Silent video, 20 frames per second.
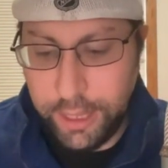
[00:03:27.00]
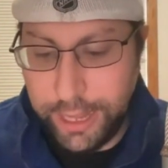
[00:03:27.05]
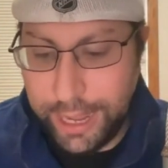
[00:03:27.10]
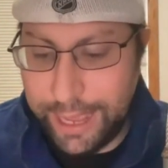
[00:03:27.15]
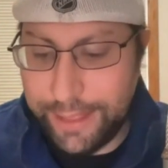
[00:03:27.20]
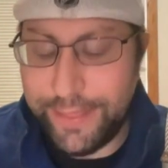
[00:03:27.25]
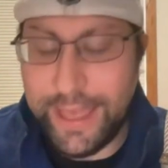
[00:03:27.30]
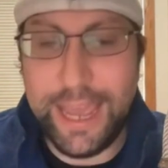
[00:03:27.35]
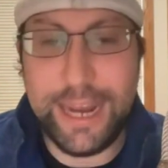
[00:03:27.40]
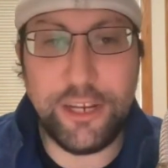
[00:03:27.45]

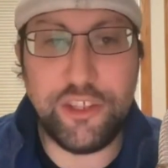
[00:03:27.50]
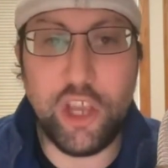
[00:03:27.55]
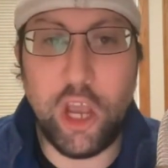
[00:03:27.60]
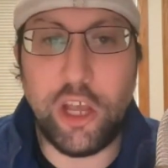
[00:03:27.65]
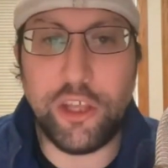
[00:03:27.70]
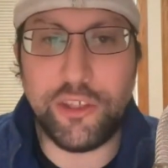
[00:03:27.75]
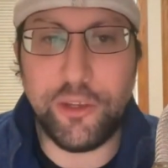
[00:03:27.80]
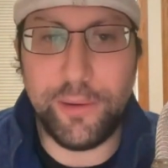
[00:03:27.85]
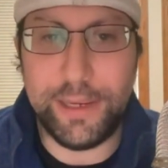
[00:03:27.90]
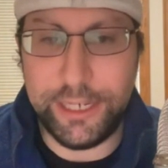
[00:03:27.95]
and that is
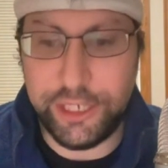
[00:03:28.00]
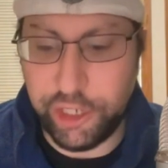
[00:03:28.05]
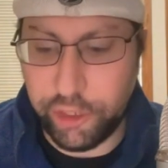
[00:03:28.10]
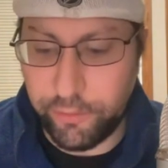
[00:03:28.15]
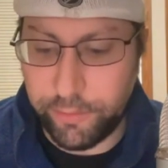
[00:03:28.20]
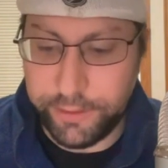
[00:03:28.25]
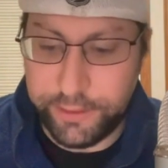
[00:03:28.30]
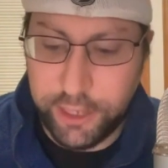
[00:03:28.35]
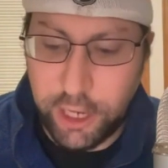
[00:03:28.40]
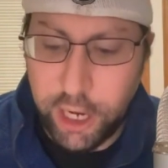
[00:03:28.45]
also injured
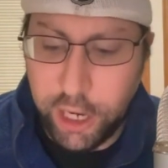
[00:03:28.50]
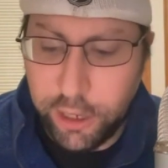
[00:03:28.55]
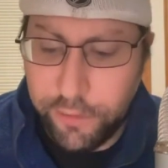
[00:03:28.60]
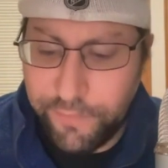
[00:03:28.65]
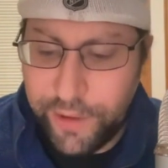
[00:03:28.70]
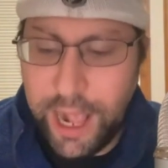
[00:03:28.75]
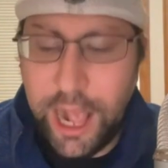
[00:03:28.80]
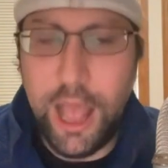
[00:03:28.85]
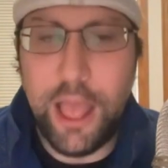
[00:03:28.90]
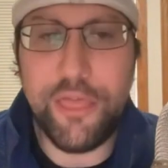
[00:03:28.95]

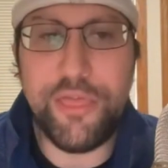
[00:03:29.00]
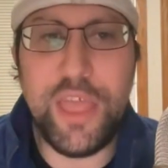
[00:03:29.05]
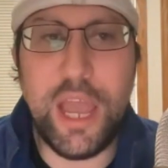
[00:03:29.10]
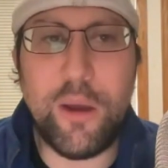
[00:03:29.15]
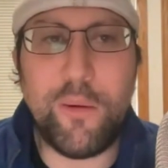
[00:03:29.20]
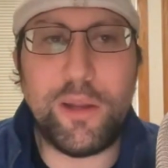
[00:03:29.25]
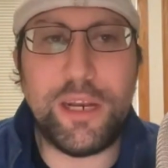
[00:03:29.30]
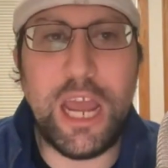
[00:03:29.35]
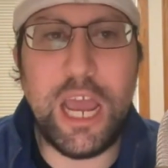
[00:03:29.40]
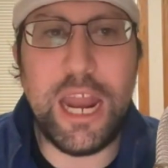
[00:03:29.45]
reserve,
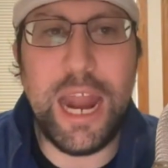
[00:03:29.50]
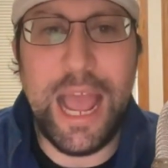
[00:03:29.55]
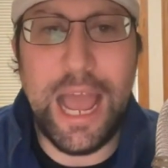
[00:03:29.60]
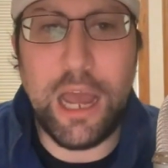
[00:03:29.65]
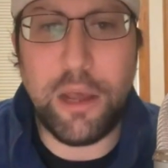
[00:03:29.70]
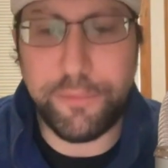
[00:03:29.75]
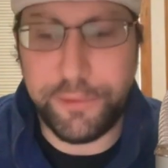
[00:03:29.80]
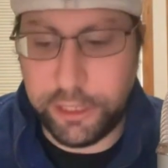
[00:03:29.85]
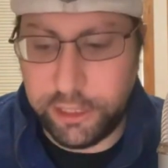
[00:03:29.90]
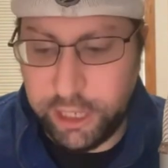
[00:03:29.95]
that will not
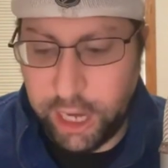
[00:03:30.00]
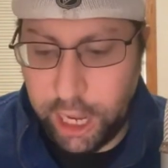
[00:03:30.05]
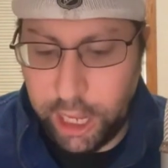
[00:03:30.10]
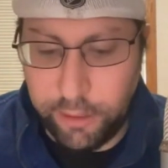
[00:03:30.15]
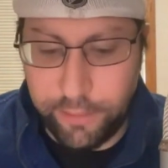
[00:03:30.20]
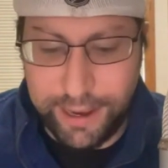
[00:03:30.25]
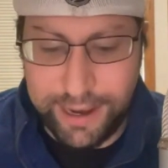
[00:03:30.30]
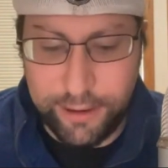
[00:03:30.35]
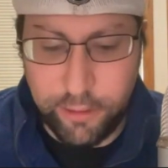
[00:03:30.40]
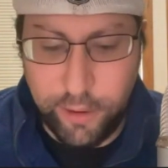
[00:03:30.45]
help the
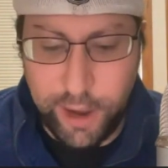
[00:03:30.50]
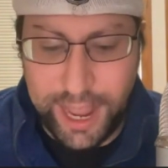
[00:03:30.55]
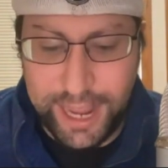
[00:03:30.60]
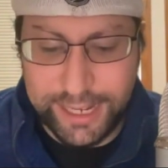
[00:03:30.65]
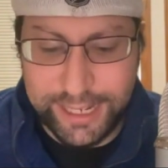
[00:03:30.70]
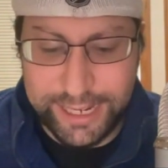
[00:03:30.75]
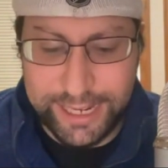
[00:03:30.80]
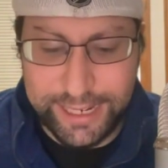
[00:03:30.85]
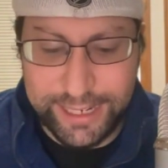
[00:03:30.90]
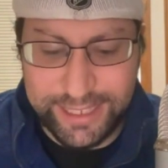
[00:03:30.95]
Colorado
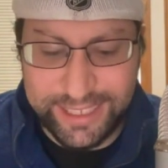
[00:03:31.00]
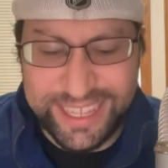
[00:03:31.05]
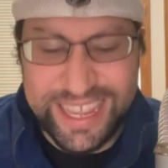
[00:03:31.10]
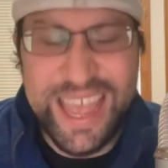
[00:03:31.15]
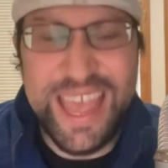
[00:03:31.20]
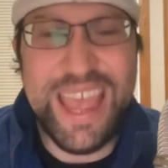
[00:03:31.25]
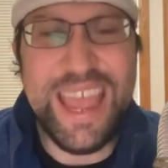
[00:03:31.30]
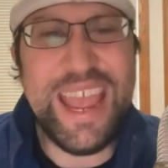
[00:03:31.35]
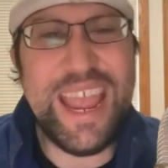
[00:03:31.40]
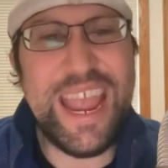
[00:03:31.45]
Rockies.
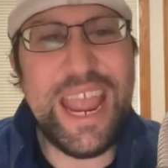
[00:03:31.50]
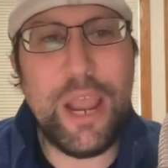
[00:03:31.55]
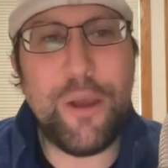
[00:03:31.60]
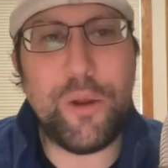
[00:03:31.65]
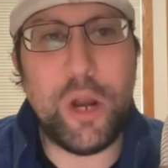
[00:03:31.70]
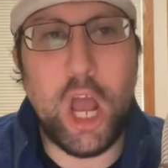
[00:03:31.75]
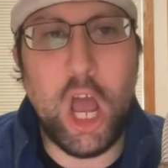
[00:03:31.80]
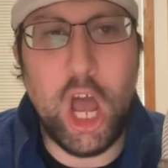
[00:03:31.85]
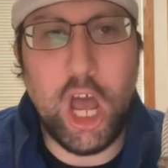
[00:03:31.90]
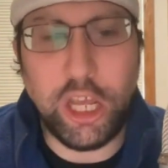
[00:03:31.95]
It
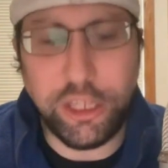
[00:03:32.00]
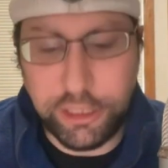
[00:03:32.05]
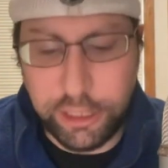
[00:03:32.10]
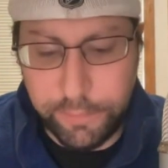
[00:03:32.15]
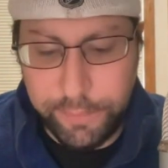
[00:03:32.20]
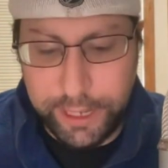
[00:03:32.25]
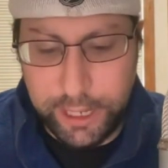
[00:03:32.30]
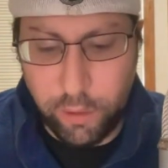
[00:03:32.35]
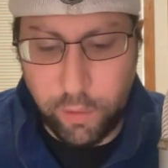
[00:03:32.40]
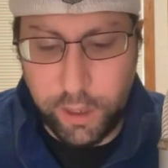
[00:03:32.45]
would also
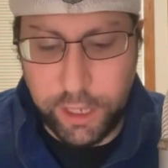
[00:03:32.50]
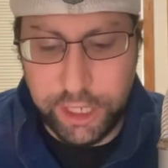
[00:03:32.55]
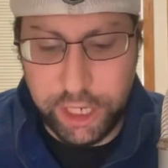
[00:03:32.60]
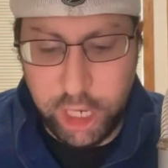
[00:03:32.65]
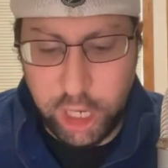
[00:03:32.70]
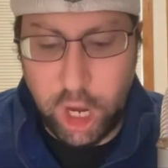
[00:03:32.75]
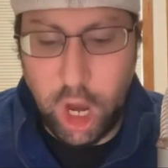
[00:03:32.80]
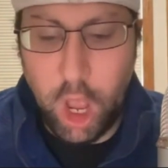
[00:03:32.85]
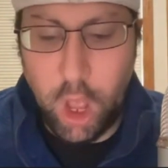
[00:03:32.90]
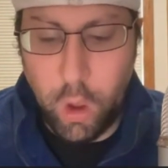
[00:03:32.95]
be a
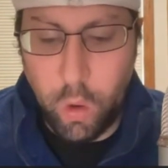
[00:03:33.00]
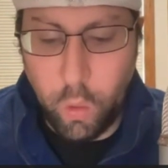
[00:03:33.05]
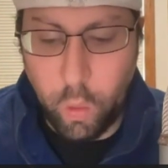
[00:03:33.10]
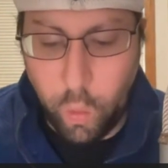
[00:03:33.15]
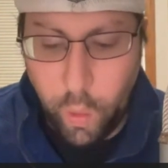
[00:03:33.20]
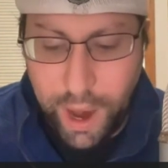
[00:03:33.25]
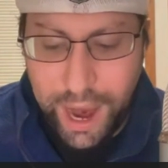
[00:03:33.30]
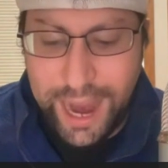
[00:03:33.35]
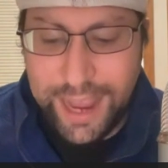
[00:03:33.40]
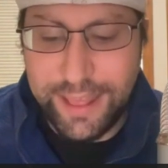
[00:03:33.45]
wonder
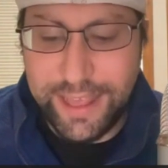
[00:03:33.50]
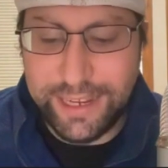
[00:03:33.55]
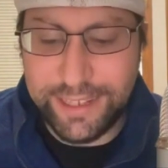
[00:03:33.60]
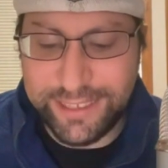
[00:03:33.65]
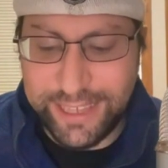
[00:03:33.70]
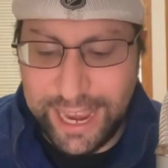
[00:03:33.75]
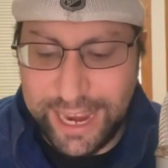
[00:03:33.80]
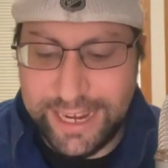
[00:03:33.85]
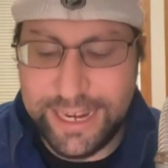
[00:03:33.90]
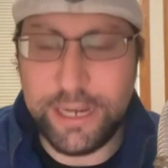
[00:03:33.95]
why they
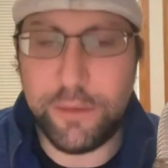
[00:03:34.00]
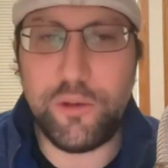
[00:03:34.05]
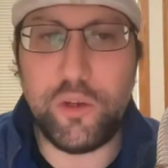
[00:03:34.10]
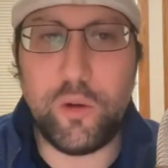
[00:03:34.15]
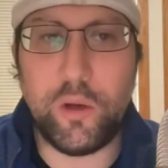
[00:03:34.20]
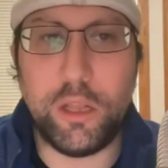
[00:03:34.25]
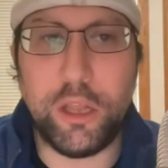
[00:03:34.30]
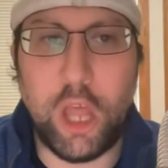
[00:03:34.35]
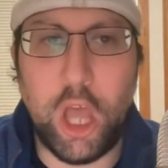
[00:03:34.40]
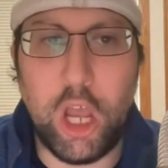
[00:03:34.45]
signed him
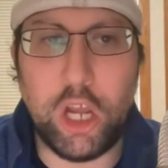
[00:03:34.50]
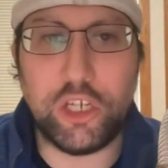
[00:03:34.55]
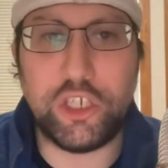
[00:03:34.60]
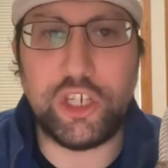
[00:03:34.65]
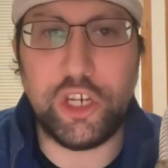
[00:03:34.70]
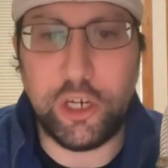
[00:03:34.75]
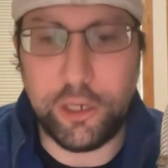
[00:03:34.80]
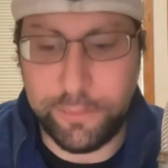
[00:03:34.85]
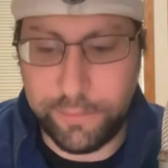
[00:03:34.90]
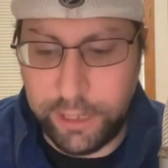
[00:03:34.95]
to a
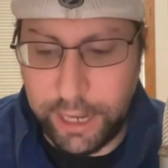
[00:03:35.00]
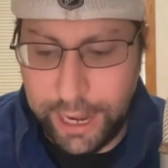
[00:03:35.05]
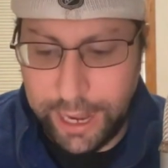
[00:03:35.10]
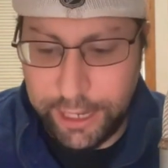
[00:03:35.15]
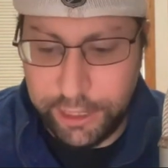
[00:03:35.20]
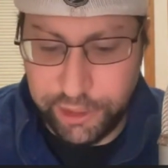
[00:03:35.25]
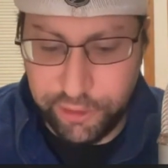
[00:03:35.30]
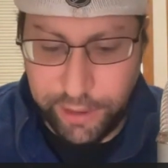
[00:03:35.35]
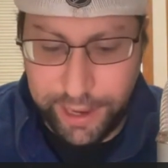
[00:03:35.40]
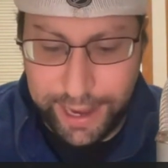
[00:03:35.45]
long-term
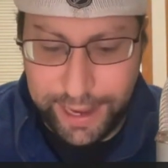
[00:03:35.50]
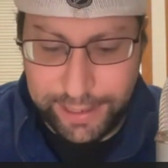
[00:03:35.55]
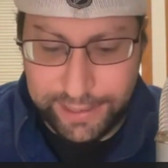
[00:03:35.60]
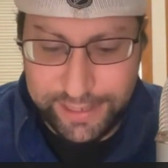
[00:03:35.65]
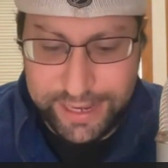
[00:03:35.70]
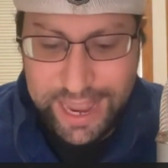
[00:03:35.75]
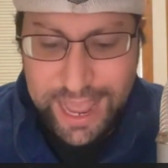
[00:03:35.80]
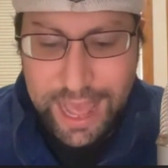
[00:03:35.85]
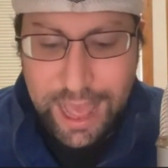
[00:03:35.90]
contract.